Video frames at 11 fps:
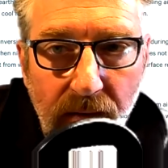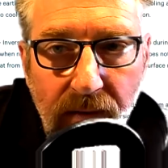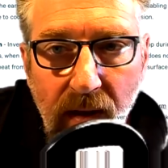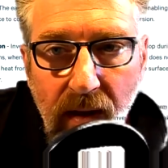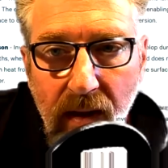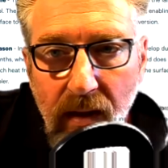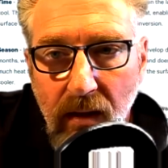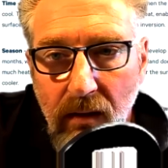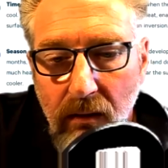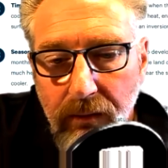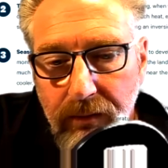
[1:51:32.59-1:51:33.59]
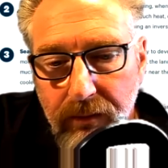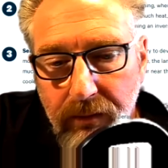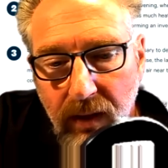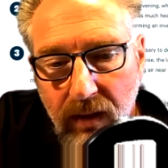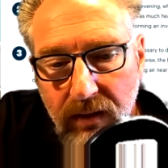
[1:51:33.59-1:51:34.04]
little
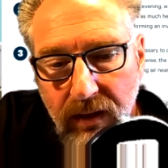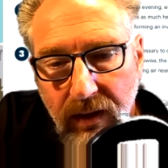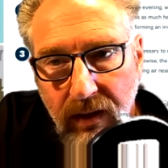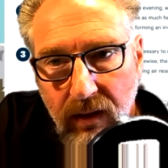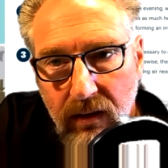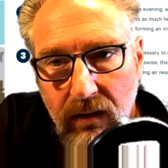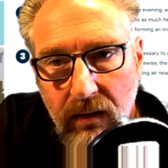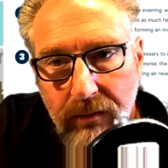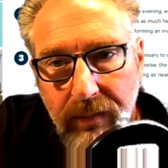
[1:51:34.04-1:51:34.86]
particulates,